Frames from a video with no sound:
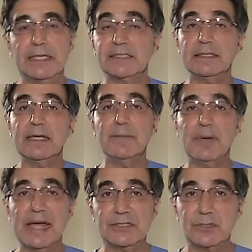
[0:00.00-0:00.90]
It's going to
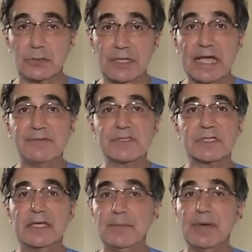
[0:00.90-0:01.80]
impact your life, it's
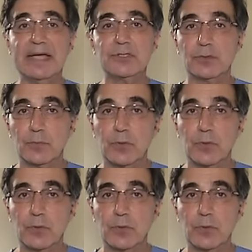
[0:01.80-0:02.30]
going to impact your